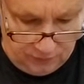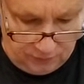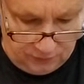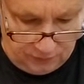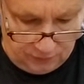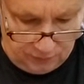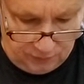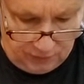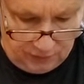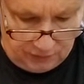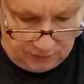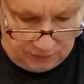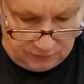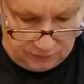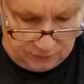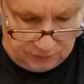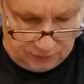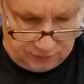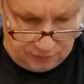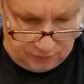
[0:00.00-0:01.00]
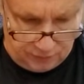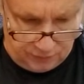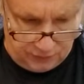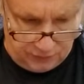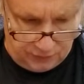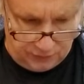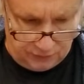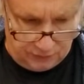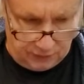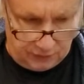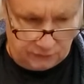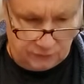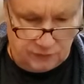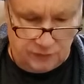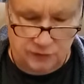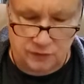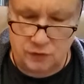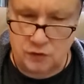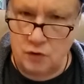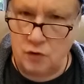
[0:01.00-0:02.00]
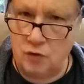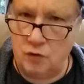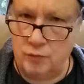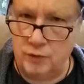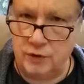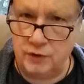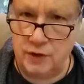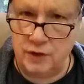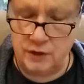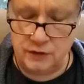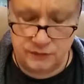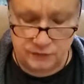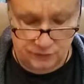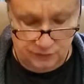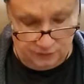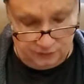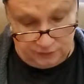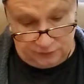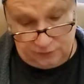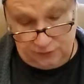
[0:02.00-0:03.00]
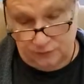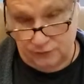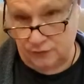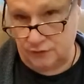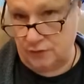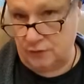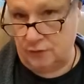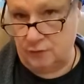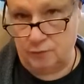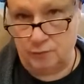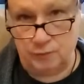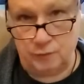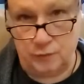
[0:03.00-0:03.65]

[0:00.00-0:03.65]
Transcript: that might be like the culmination. Here's the